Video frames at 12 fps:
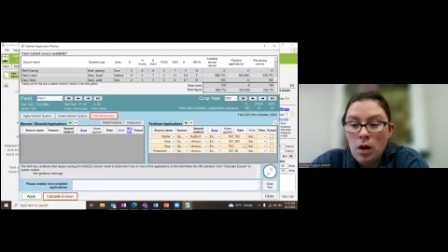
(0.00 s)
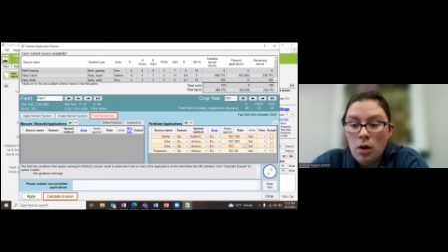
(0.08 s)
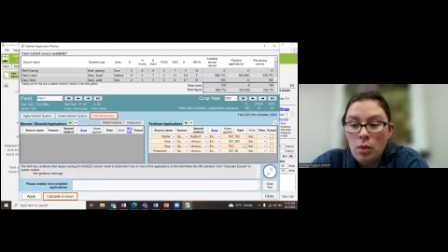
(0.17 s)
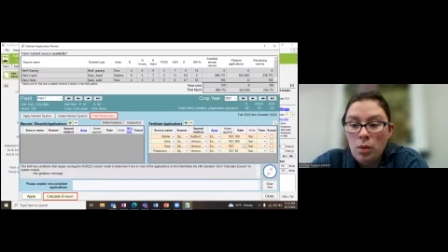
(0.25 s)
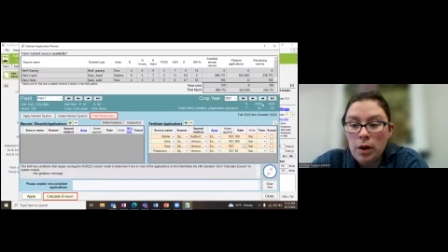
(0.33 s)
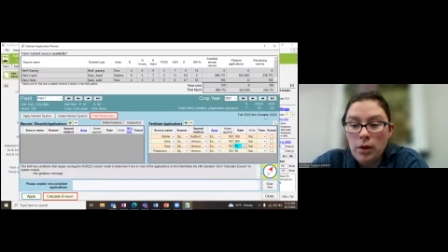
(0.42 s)

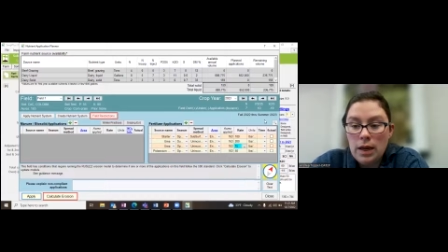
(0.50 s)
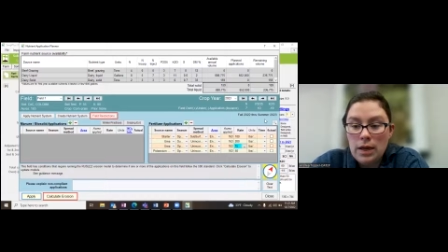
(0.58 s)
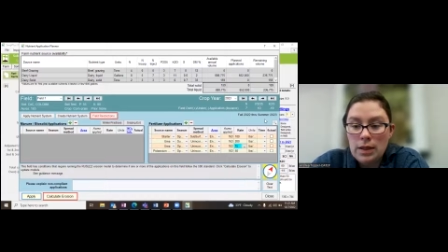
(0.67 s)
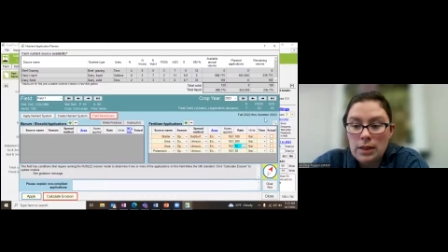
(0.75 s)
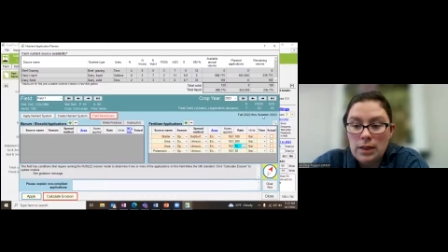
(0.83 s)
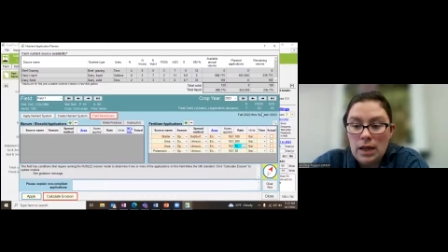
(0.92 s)
We're going
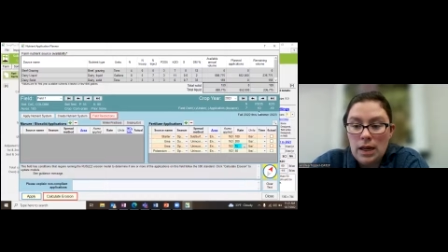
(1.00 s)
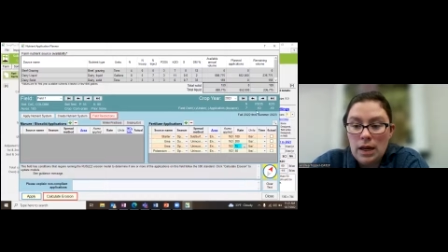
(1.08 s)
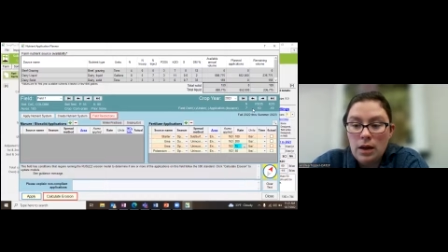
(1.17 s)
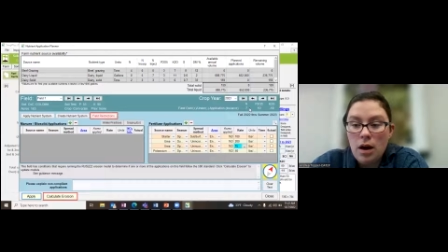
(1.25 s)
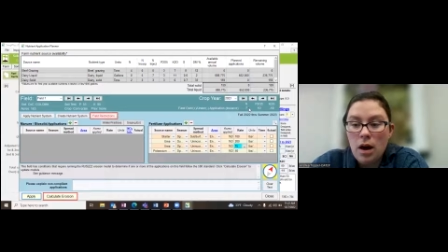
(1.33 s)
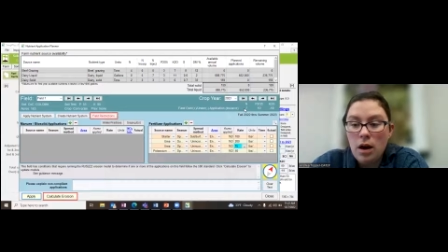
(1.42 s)
to
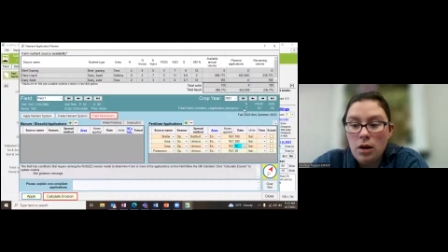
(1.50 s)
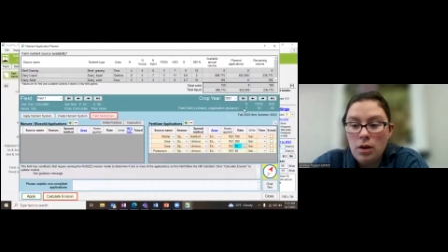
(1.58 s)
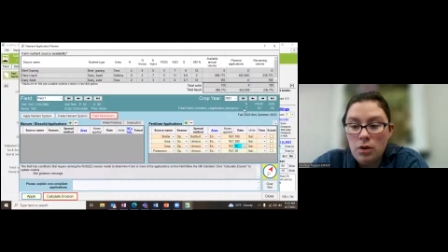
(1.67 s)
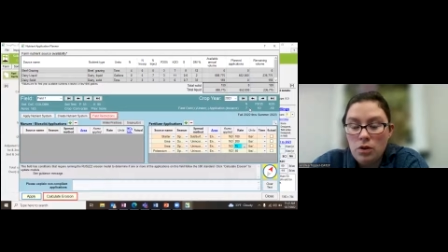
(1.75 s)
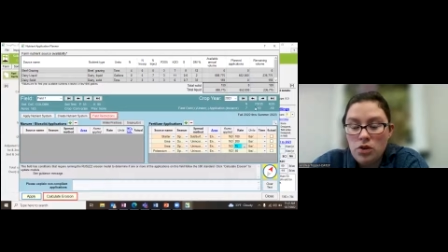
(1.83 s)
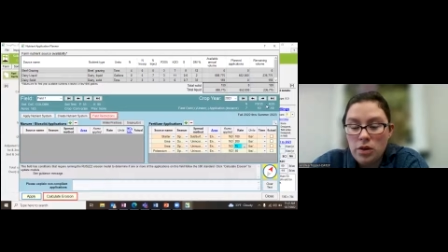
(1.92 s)
see our
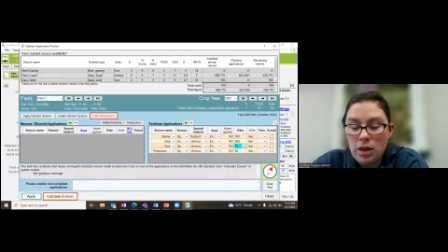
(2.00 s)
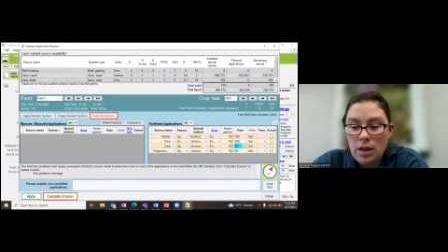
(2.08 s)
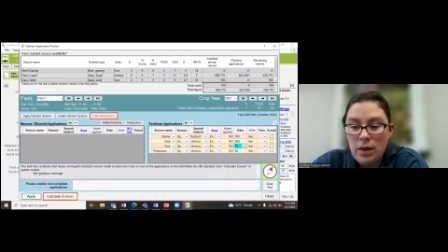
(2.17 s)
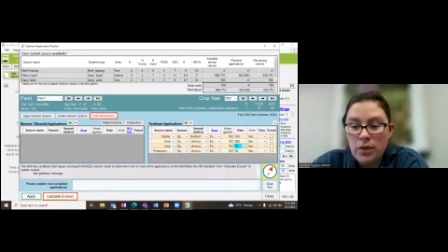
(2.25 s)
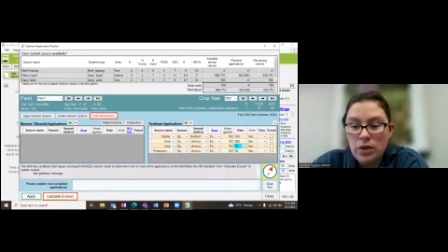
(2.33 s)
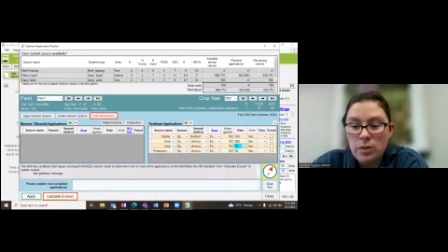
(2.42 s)
nutrient
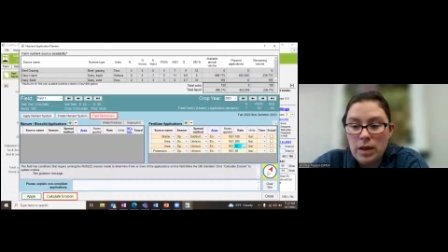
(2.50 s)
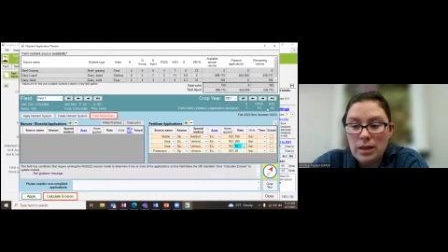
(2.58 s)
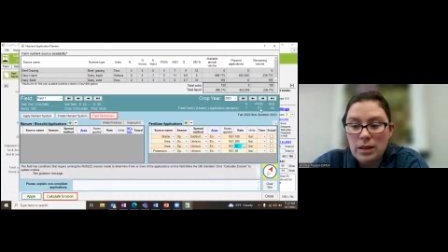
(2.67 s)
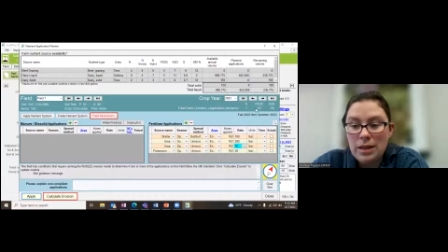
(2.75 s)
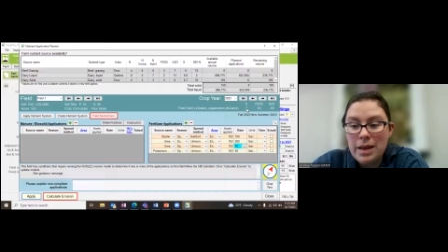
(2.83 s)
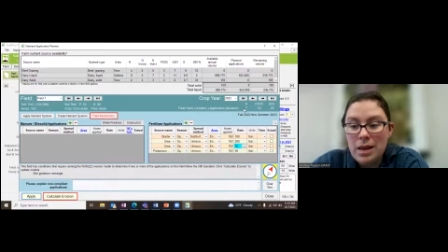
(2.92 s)
levels be a
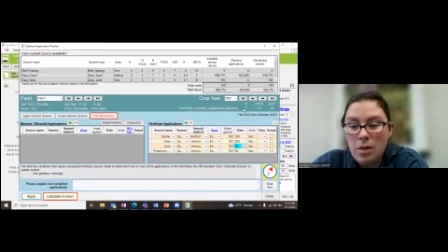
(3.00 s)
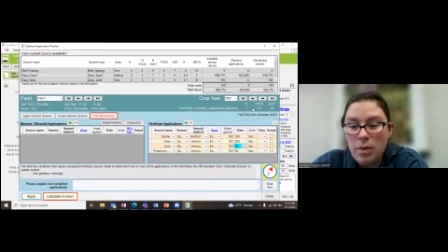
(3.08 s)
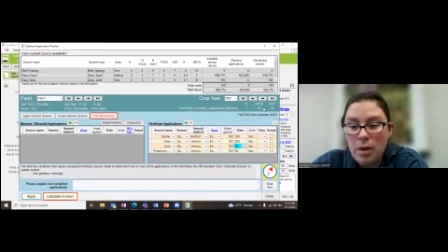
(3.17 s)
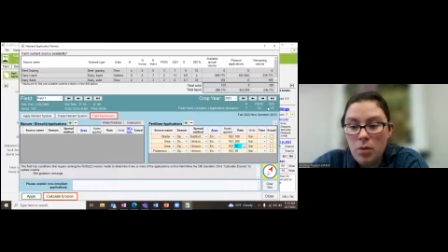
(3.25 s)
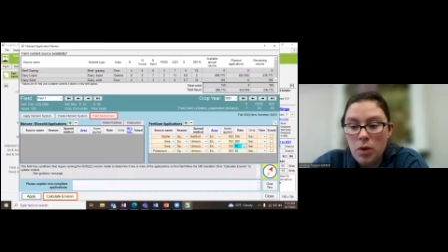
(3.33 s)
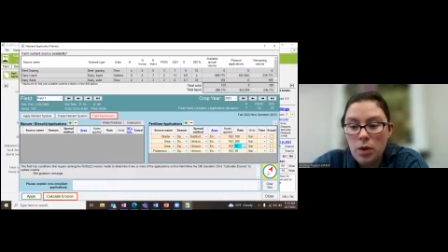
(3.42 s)
little
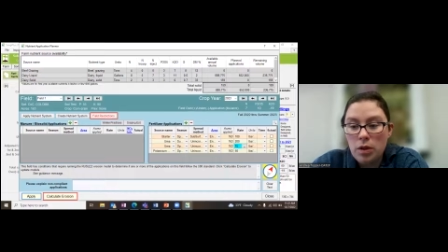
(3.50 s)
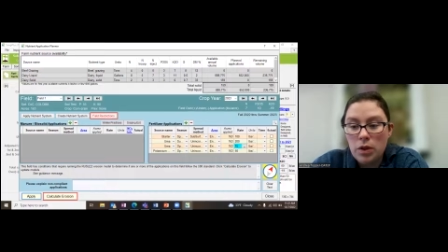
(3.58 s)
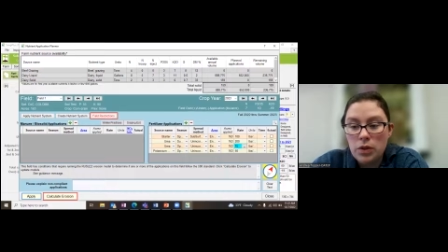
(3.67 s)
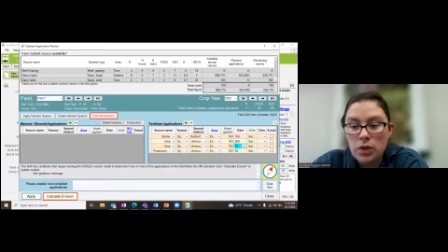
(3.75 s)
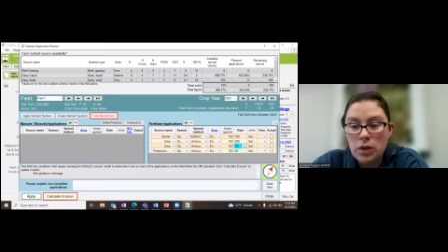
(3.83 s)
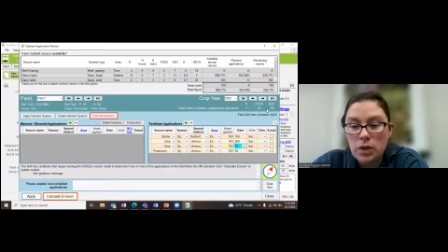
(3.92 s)
bit more
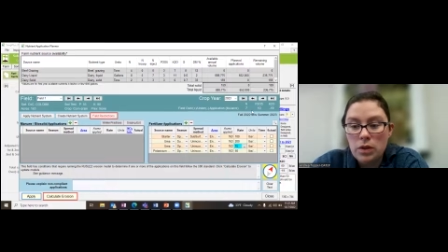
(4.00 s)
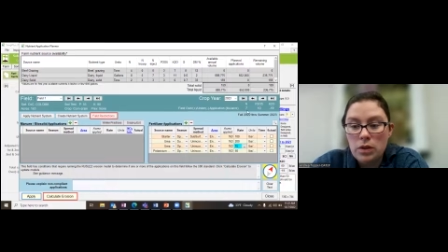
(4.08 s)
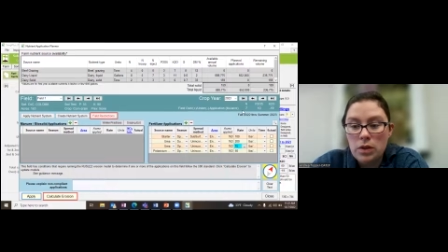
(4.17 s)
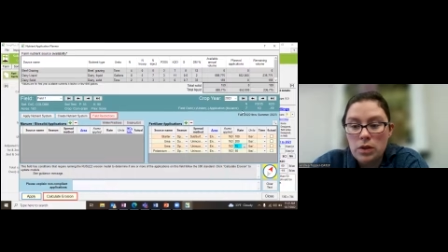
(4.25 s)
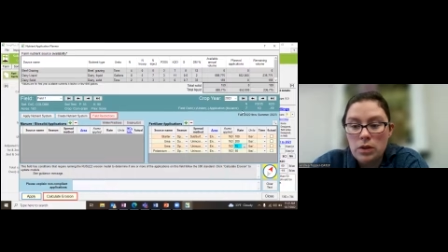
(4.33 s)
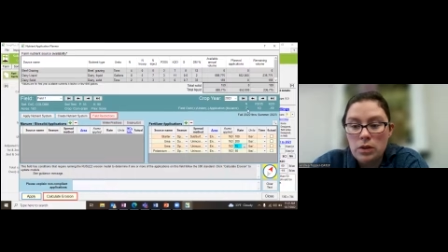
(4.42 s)
closer
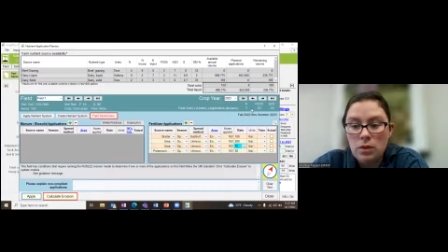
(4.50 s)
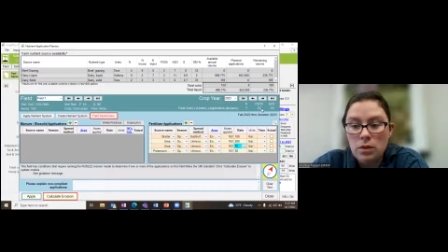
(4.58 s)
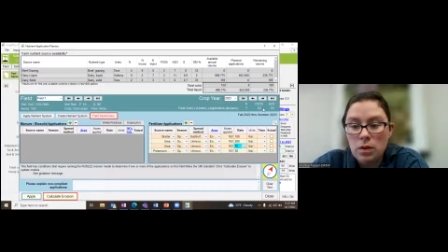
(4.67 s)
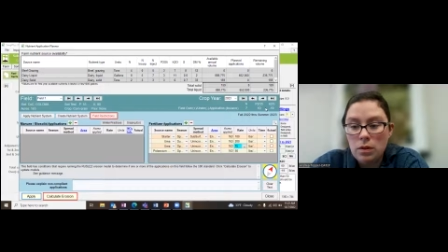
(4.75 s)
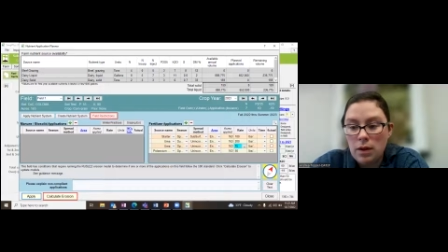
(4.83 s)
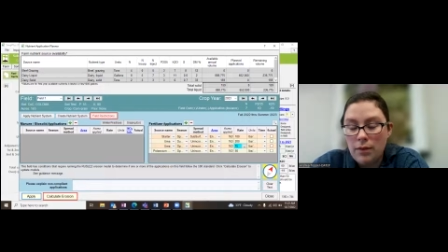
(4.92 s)
to
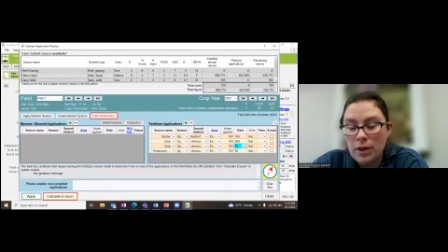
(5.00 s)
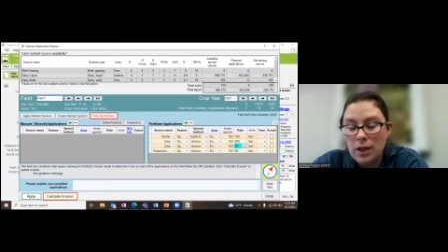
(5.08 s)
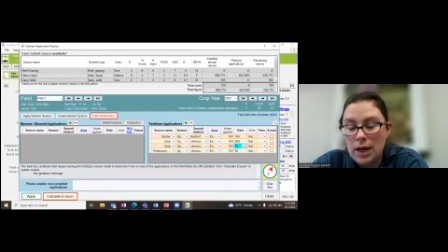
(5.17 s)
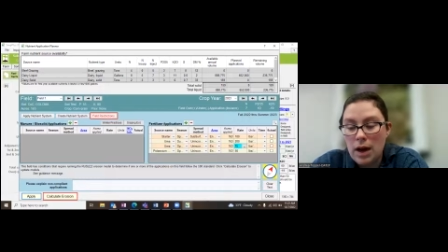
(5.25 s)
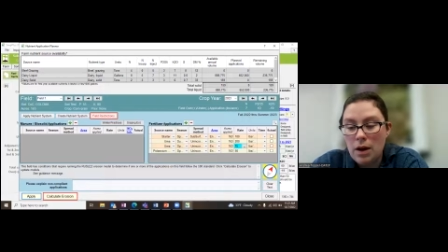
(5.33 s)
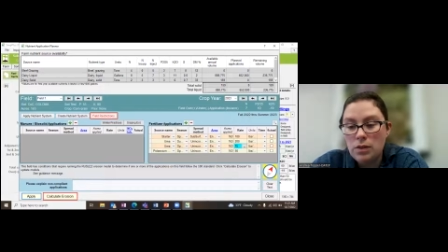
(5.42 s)

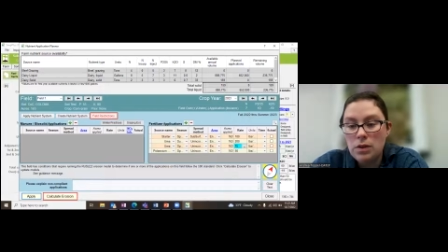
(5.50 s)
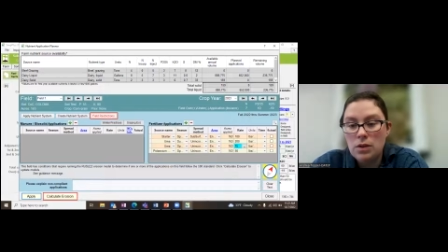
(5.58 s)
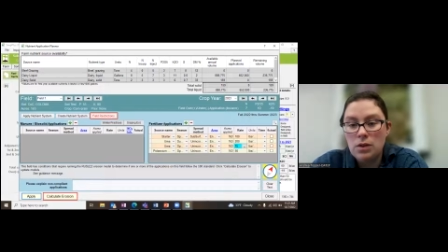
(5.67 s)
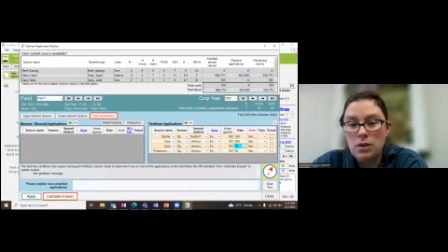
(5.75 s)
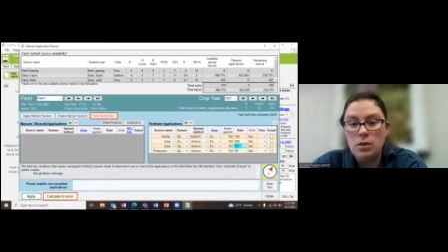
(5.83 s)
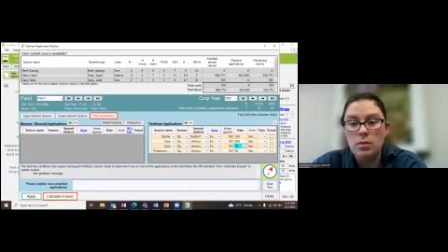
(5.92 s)
leveling out
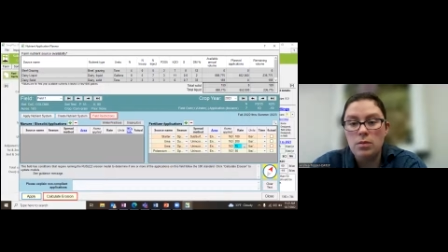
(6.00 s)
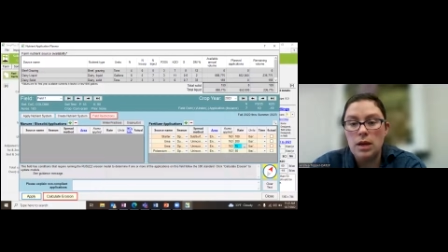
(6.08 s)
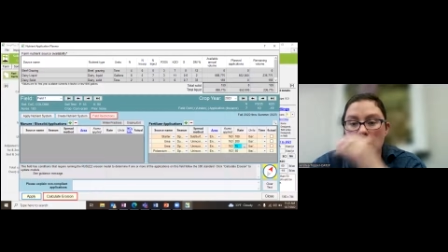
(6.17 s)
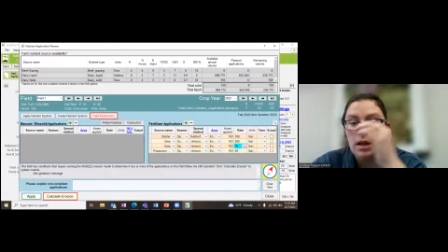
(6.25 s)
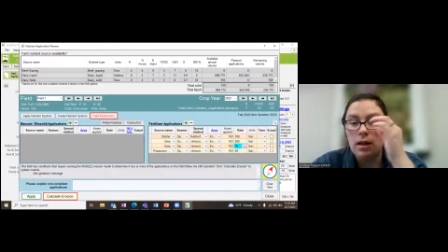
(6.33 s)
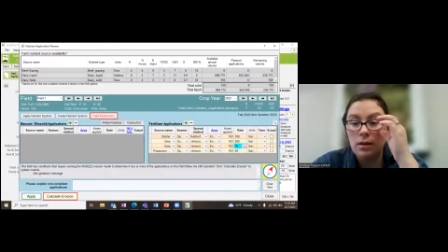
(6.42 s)
to
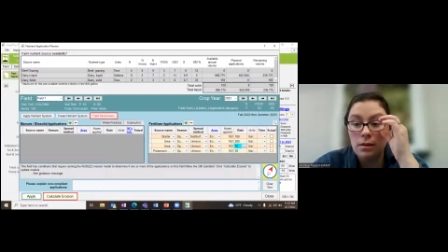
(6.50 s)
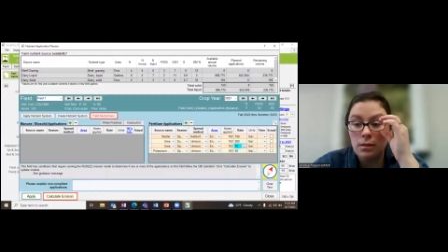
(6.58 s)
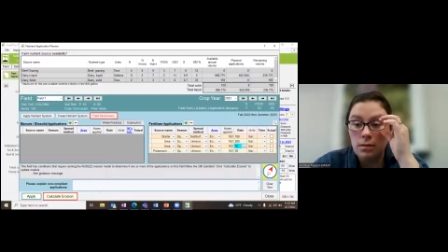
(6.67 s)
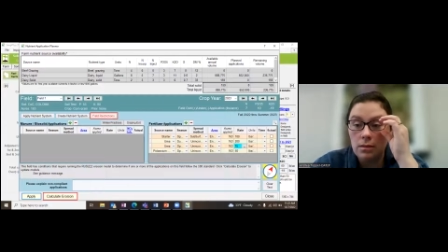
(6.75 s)
being